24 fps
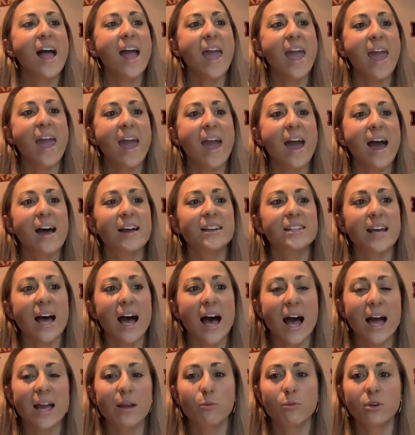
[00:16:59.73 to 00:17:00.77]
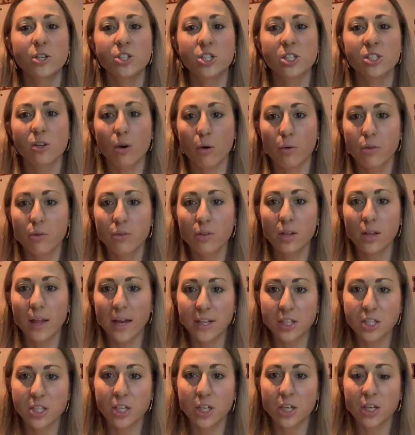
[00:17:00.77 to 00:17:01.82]
And I would just go through the
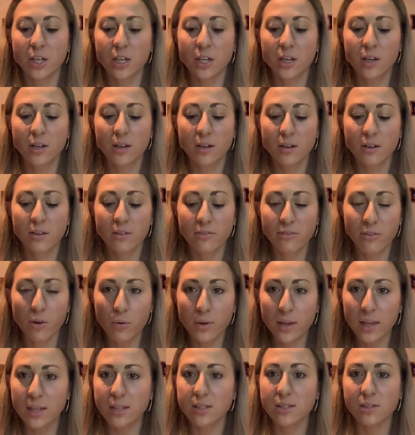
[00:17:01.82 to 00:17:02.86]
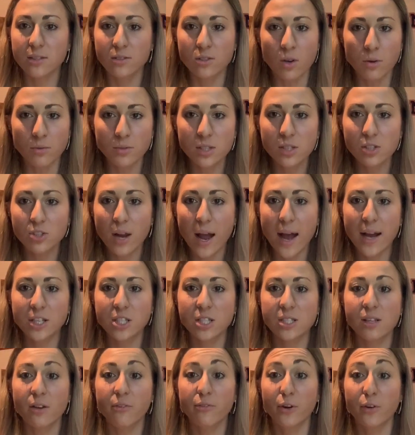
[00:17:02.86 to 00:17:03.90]
lecture, focus, no
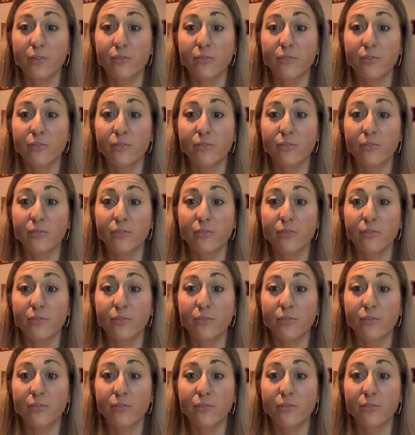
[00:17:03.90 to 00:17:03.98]
distractions for